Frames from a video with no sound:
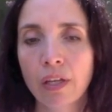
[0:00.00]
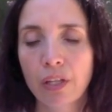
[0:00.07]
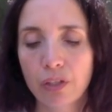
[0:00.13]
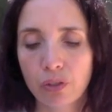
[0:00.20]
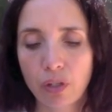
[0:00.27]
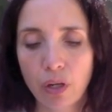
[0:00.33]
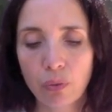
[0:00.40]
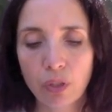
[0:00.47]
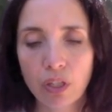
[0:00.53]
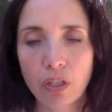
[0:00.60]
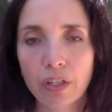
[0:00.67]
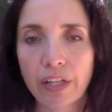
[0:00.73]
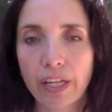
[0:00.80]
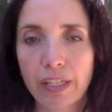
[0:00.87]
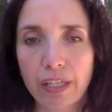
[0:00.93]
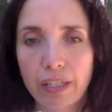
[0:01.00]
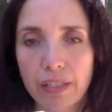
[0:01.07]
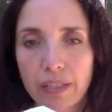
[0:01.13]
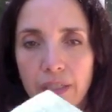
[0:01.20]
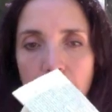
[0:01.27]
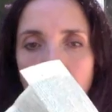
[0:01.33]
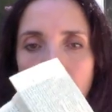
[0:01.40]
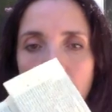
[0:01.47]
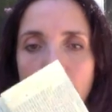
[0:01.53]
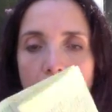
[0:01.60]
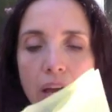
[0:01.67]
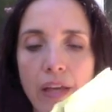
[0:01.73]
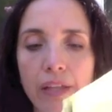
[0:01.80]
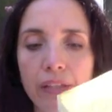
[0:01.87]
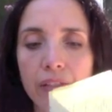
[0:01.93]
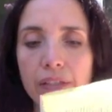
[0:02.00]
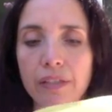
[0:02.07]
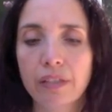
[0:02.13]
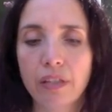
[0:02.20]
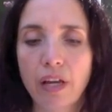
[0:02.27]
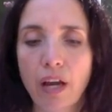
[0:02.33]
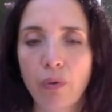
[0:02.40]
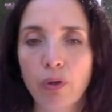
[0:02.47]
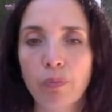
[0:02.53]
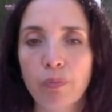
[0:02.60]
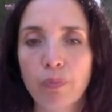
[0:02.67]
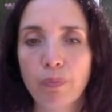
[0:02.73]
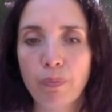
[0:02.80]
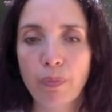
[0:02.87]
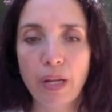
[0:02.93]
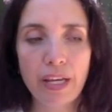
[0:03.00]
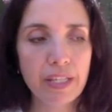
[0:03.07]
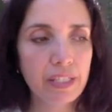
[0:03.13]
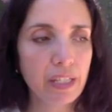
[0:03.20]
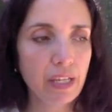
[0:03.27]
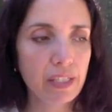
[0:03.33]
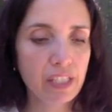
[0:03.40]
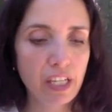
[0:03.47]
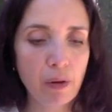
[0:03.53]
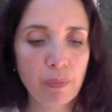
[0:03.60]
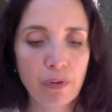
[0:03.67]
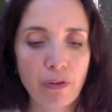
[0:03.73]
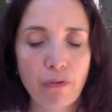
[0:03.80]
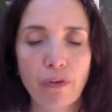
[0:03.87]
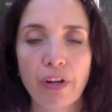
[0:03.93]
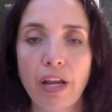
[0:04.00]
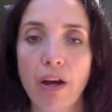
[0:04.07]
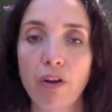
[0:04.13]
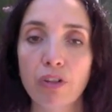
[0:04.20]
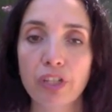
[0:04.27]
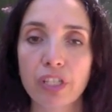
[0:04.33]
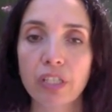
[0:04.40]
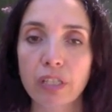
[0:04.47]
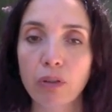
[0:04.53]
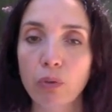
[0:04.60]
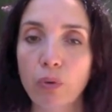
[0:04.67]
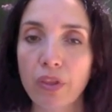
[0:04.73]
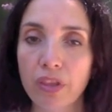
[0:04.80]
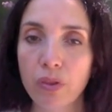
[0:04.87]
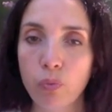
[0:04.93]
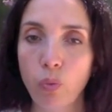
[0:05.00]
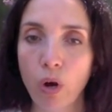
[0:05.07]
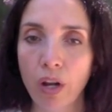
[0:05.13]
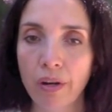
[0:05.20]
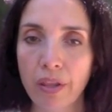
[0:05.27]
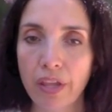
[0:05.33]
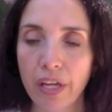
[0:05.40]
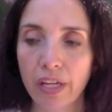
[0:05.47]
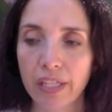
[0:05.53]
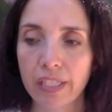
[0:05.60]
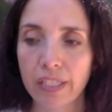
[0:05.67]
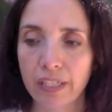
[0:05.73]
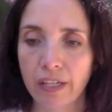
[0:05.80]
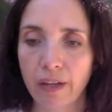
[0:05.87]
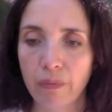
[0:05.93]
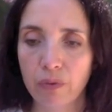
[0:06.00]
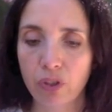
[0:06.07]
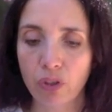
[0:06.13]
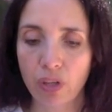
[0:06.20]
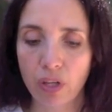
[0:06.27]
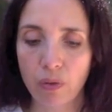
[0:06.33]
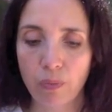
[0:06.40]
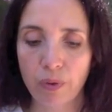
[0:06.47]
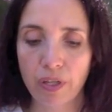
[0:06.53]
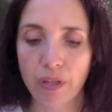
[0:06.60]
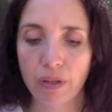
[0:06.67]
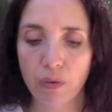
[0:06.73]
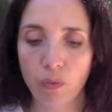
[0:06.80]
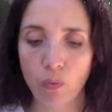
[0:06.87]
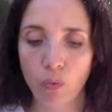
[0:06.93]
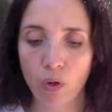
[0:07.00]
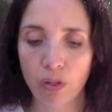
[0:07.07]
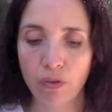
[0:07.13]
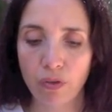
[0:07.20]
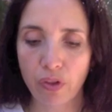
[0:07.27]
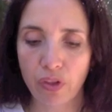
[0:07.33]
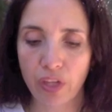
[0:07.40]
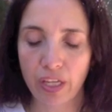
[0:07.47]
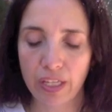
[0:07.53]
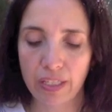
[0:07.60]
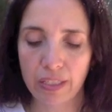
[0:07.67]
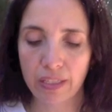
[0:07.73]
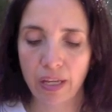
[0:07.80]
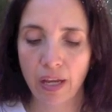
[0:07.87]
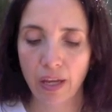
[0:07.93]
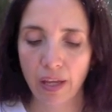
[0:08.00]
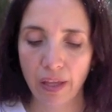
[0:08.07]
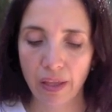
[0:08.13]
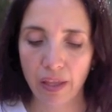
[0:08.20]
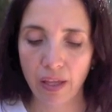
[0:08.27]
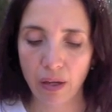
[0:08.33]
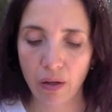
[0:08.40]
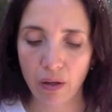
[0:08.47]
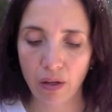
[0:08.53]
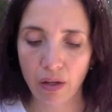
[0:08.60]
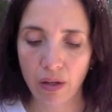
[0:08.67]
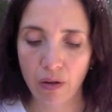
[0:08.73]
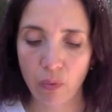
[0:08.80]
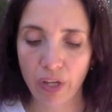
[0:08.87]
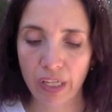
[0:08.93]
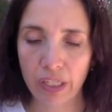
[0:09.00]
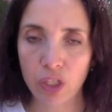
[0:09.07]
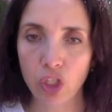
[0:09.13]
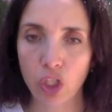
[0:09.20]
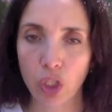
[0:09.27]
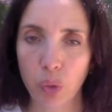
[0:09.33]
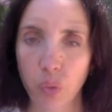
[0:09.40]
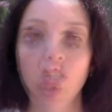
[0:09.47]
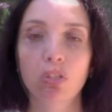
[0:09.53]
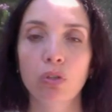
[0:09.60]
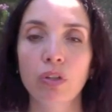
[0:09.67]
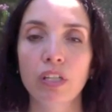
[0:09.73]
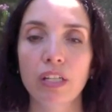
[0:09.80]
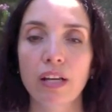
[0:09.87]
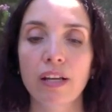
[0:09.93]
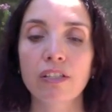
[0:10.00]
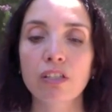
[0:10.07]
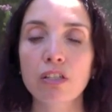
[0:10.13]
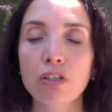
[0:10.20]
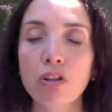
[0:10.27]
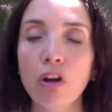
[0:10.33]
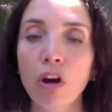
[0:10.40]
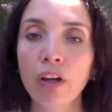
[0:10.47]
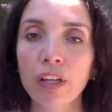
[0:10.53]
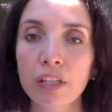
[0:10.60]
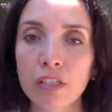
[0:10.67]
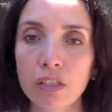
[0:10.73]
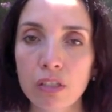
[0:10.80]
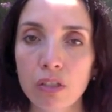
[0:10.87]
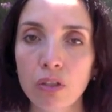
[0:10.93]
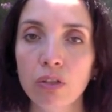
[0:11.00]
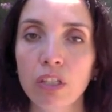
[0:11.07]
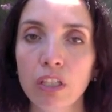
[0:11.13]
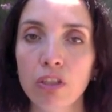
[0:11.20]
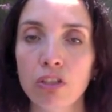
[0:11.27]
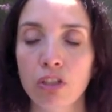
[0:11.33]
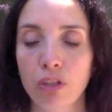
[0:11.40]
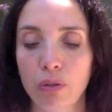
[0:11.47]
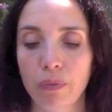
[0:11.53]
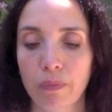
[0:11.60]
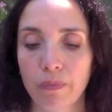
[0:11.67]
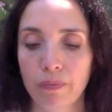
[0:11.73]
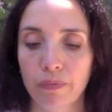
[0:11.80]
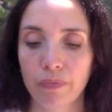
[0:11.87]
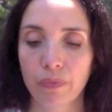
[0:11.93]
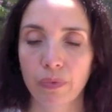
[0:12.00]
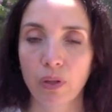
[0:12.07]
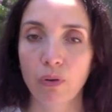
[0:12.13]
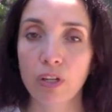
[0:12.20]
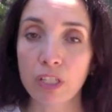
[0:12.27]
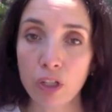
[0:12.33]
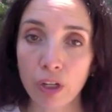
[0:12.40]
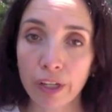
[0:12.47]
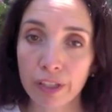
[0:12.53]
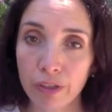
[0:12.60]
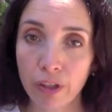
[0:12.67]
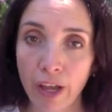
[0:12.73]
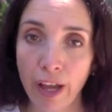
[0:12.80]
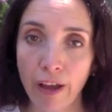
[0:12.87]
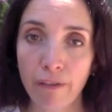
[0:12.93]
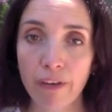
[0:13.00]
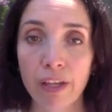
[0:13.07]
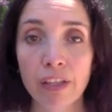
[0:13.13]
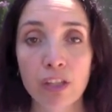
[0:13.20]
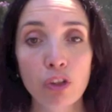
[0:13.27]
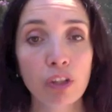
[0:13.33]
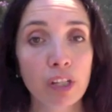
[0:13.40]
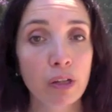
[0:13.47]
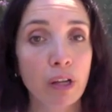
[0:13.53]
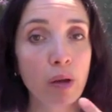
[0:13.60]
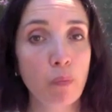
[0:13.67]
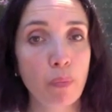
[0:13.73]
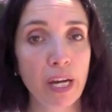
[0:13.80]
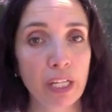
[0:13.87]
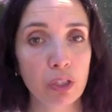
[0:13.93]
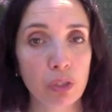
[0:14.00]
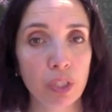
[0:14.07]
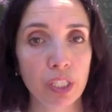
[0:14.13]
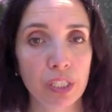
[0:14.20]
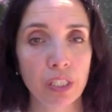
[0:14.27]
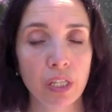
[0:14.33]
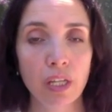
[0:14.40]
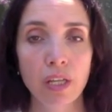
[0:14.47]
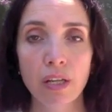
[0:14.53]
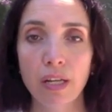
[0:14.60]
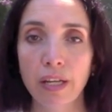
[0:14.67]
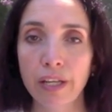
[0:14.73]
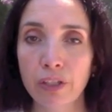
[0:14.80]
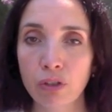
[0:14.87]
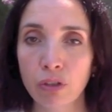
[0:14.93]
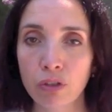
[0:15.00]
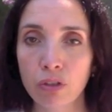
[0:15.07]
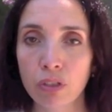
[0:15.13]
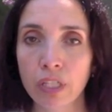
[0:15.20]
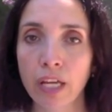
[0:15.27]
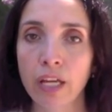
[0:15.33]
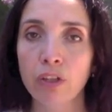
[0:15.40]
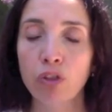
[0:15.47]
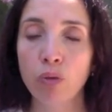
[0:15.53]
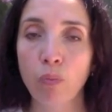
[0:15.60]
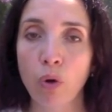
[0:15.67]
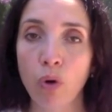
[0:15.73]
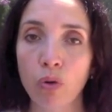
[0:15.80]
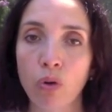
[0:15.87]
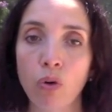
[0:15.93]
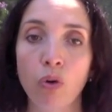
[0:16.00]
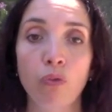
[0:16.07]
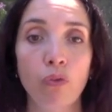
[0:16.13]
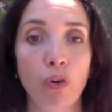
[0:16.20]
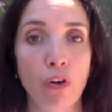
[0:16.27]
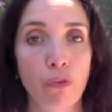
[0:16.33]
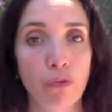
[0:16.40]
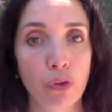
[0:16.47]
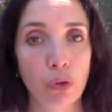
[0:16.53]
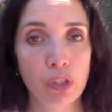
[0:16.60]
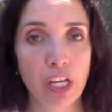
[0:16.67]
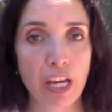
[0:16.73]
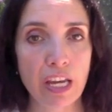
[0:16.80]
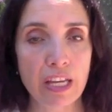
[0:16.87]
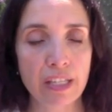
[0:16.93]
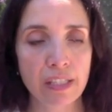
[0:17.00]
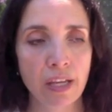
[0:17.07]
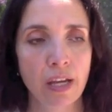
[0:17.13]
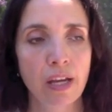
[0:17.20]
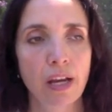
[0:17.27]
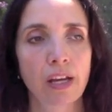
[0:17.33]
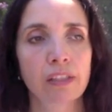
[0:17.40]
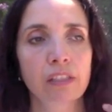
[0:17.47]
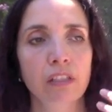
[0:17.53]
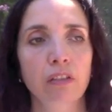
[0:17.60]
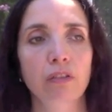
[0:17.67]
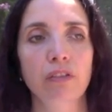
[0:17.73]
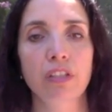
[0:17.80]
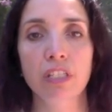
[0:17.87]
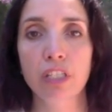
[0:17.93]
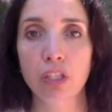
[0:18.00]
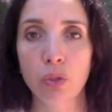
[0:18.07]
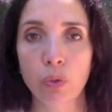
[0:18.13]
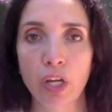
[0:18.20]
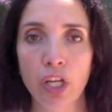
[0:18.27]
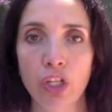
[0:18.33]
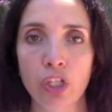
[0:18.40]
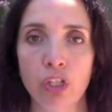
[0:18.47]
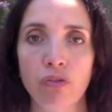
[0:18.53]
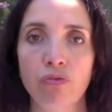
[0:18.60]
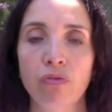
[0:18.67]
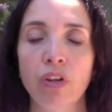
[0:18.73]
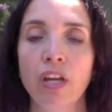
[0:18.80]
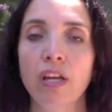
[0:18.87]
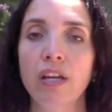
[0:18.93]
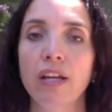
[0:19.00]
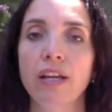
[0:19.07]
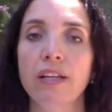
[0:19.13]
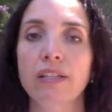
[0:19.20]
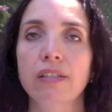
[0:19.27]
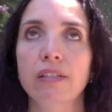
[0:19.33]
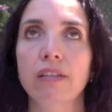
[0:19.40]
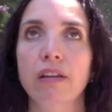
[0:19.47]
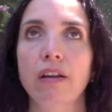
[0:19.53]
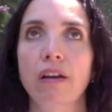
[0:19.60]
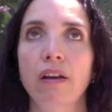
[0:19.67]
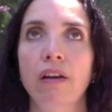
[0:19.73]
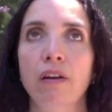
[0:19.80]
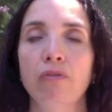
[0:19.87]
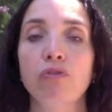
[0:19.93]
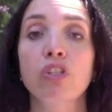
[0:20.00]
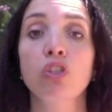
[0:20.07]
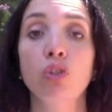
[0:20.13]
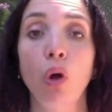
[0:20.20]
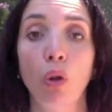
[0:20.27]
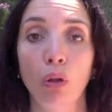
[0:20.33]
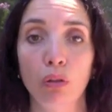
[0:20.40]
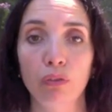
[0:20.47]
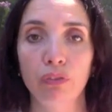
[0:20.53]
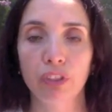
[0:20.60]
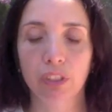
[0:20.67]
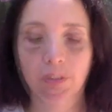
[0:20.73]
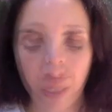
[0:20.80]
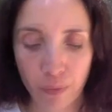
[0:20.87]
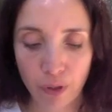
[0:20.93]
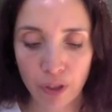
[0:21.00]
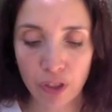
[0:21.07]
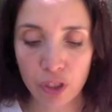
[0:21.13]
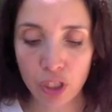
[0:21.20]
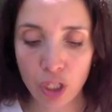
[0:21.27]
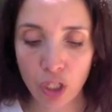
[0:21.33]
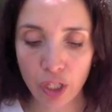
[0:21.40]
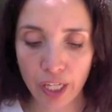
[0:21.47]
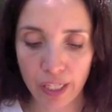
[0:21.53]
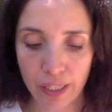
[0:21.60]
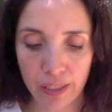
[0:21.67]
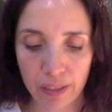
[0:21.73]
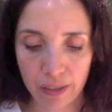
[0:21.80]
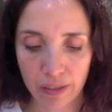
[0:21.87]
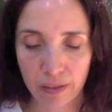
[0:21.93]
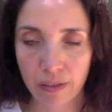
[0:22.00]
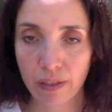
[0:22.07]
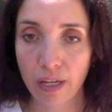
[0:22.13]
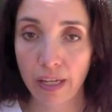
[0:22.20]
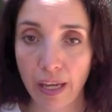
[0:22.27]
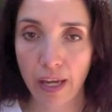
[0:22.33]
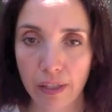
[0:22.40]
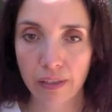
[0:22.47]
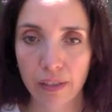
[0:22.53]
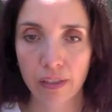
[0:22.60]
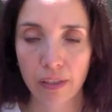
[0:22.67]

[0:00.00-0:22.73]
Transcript: So I would look at it and I would place that separate for now. I'll just deal with one thing at a time. So that would be one things that uh, we can do. Do it as long as you need to, or as long as you have, and then you can come back to it later on today, tomorrow, or for a few days until the situation is uh, resolved. And I'm going to look at it again.